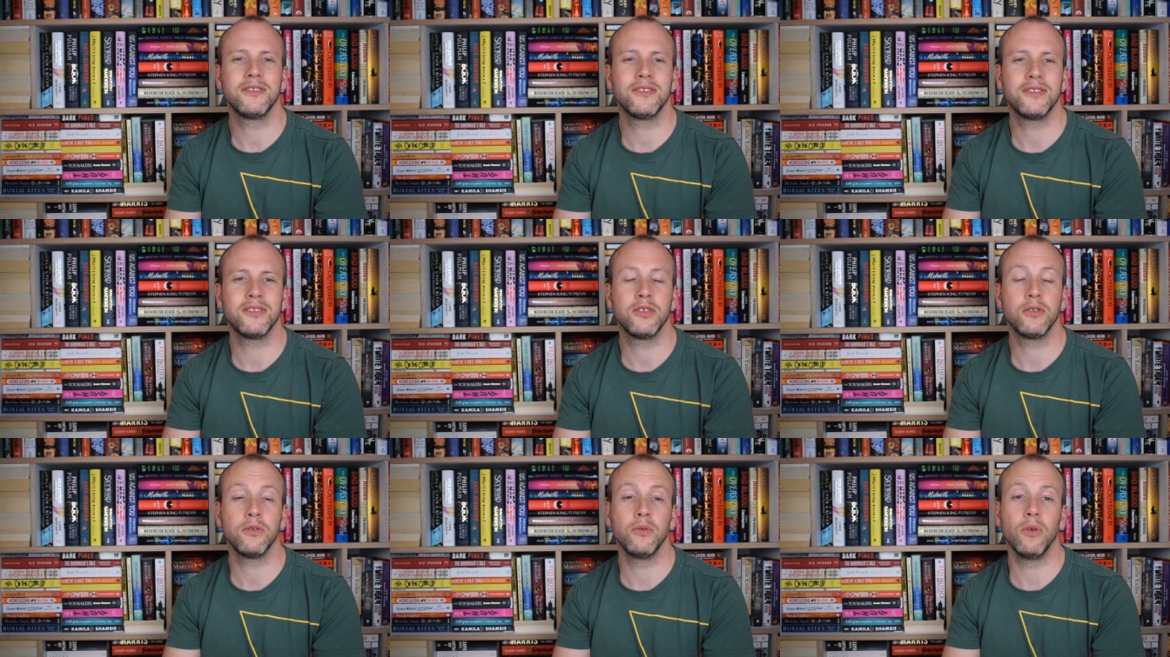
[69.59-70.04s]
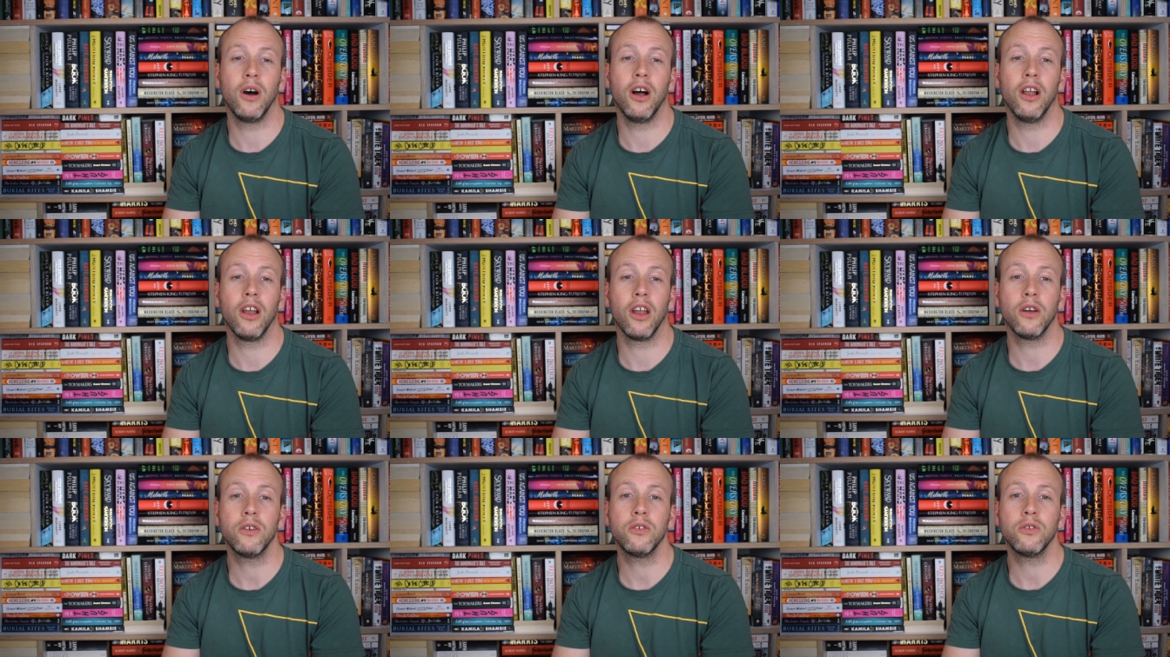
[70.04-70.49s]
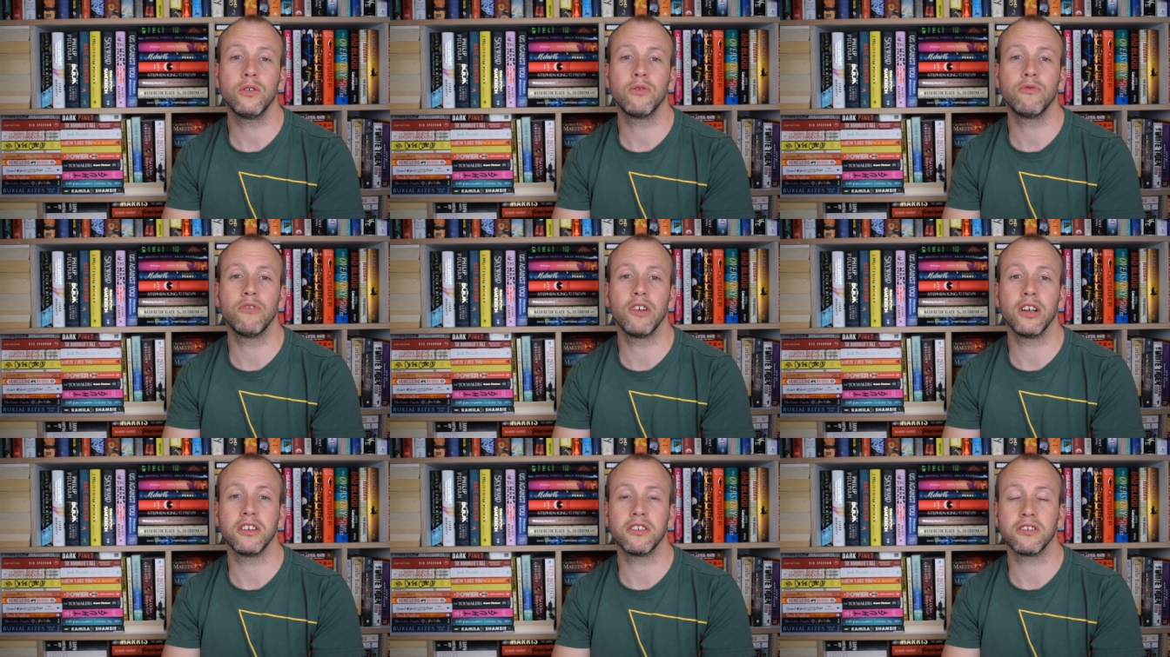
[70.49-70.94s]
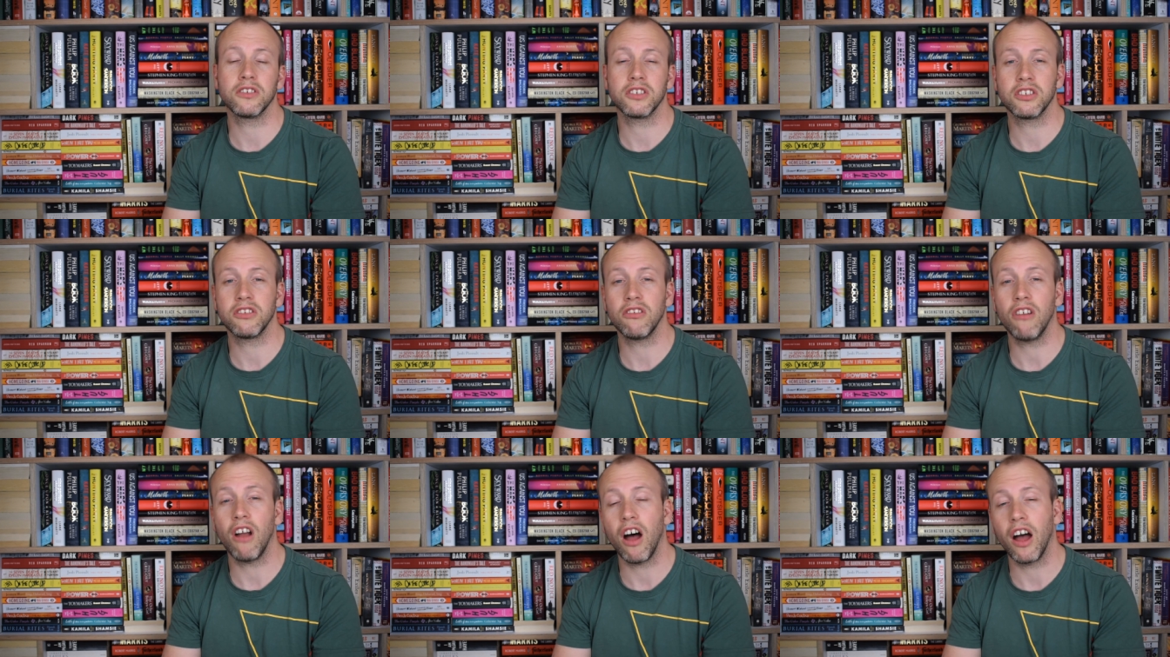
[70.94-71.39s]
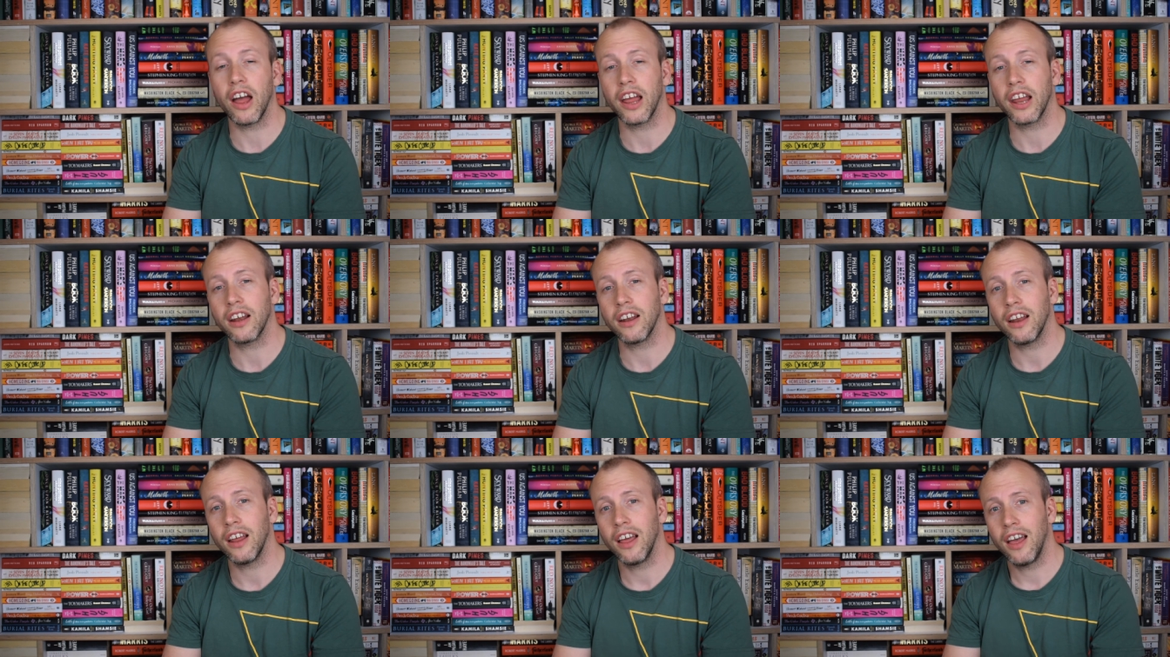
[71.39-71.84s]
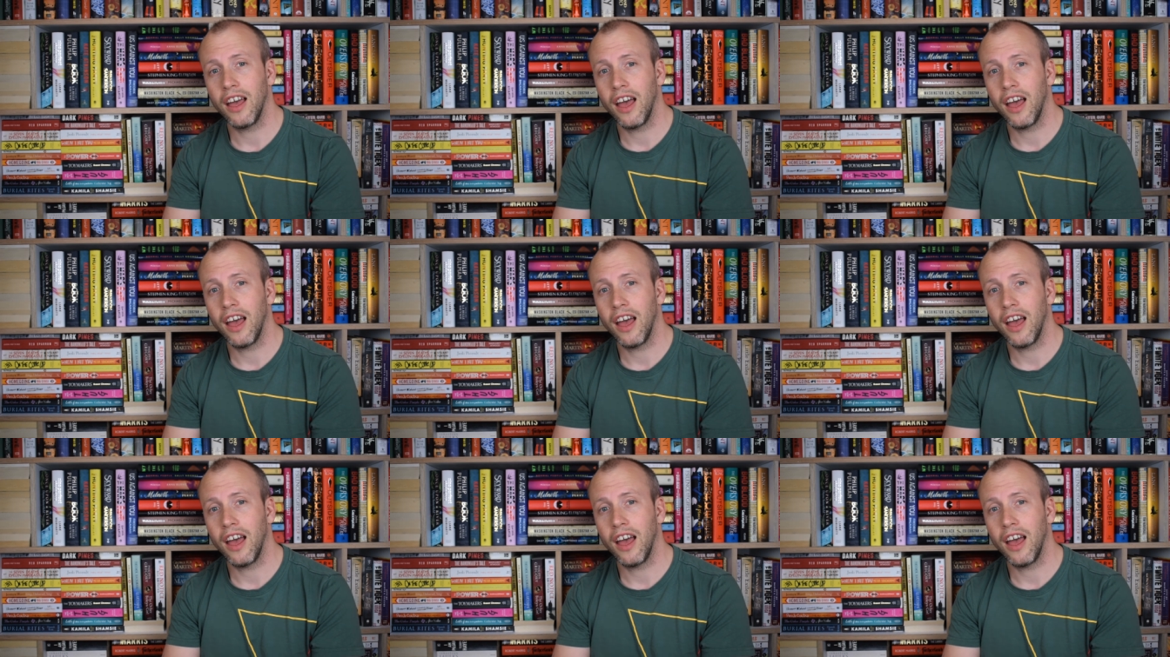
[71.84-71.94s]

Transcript: to a local religious shrine